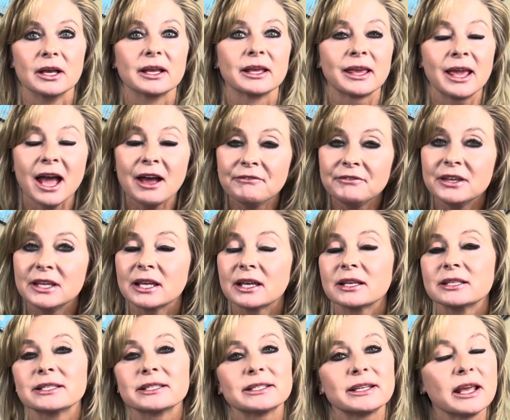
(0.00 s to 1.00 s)
Caffeine
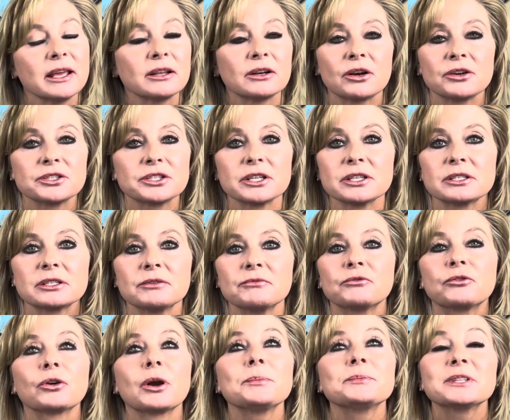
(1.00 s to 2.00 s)
can stay in our system
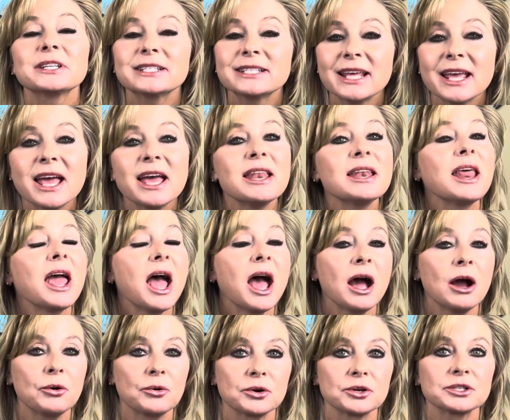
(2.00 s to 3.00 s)
for up to 10
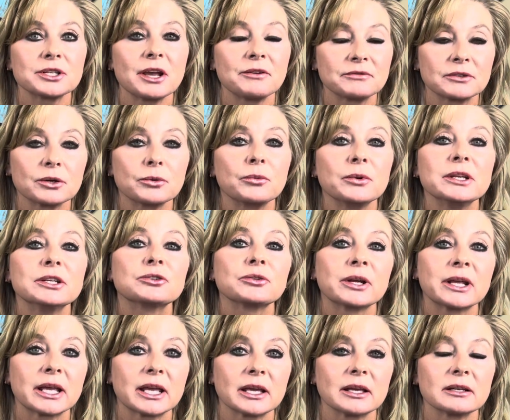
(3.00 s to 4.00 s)
hours after we
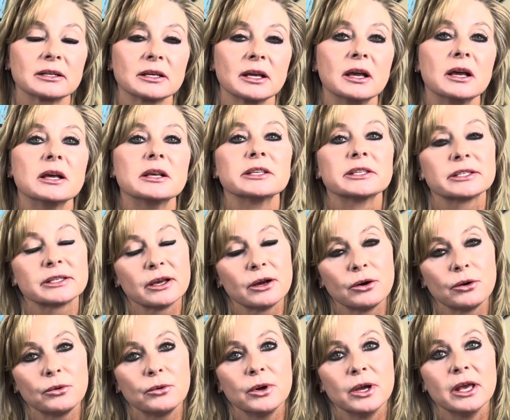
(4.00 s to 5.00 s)
drink it.
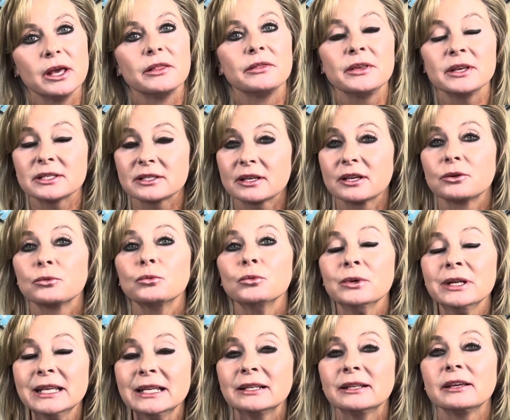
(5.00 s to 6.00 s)
So, this can
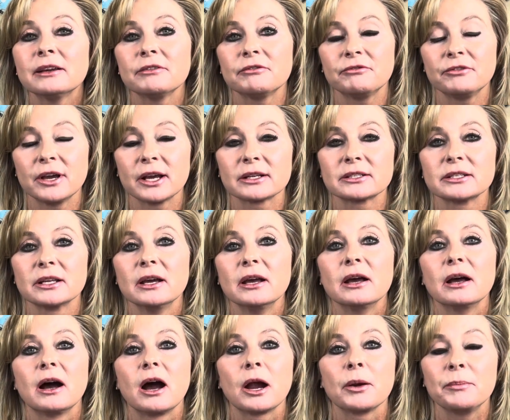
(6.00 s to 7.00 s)
really affect
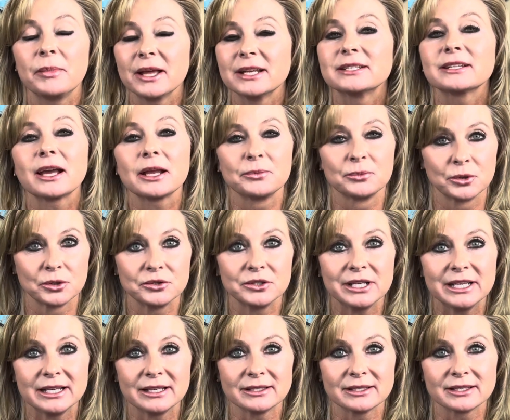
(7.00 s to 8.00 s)
our bedtime
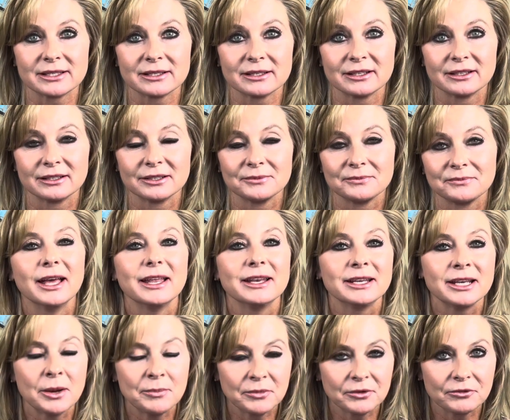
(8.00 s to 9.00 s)
routines.
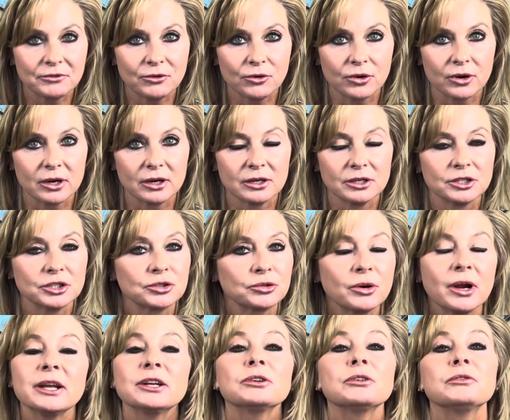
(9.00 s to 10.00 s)
Number four,
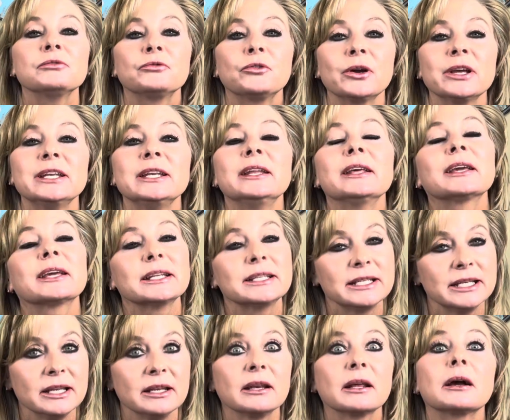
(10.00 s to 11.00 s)
try to avoid
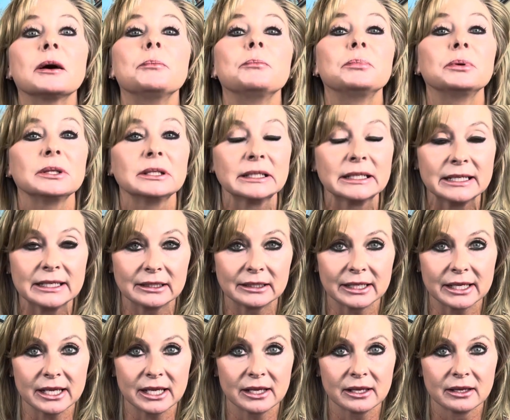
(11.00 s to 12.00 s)
nicotine
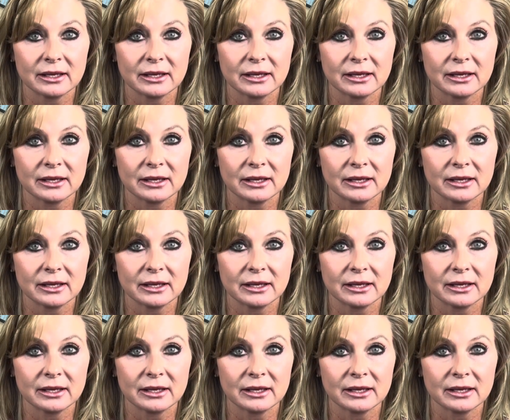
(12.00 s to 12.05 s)
completely.